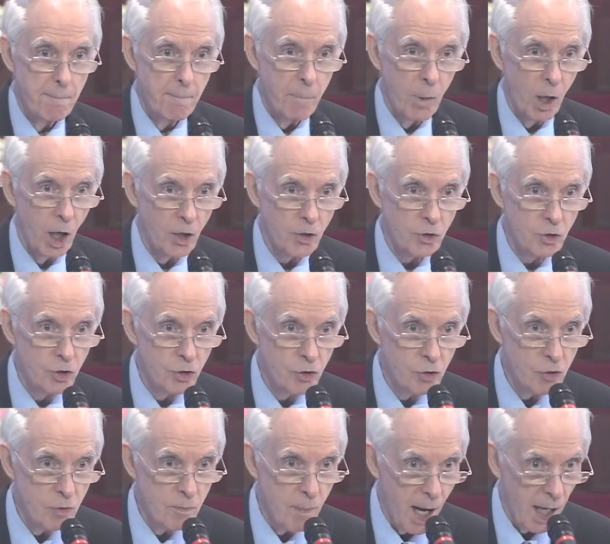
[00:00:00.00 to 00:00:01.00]
not to
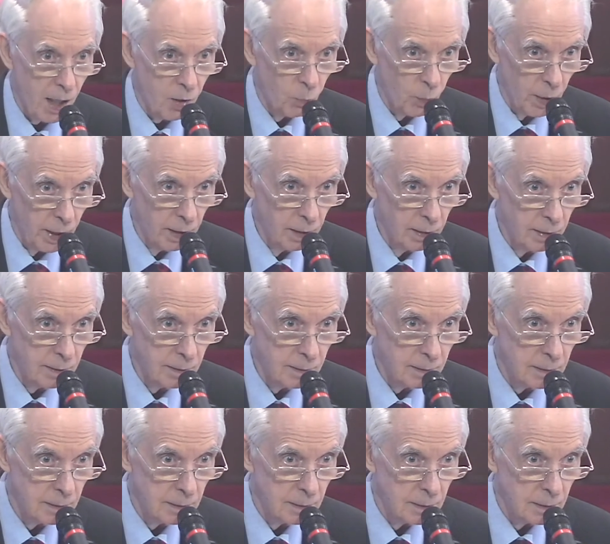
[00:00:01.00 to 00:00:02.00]
do my will,
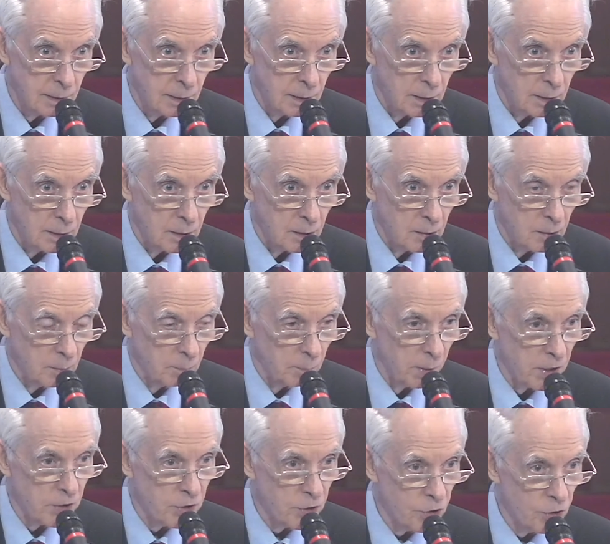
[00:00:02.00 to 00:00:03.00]

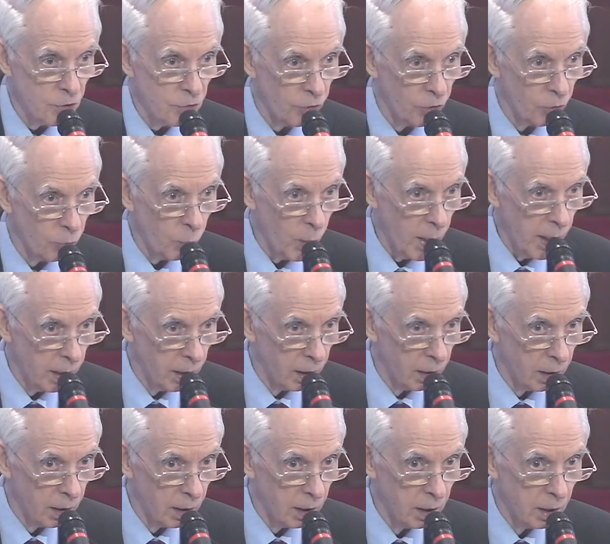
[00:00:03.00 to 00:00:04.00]
but to do the
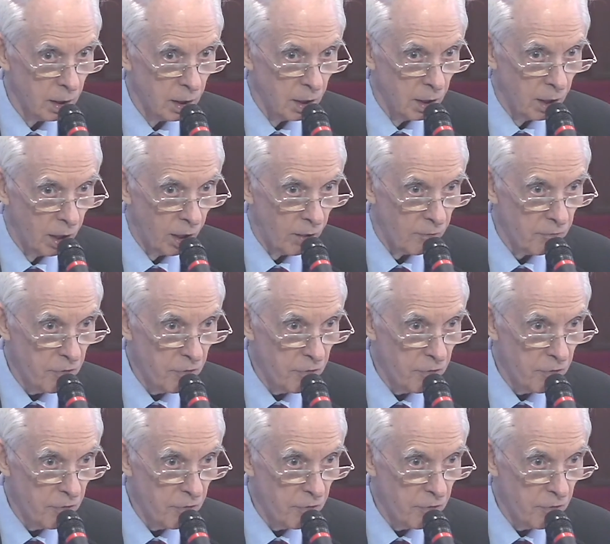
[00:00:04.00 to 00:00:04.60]
will of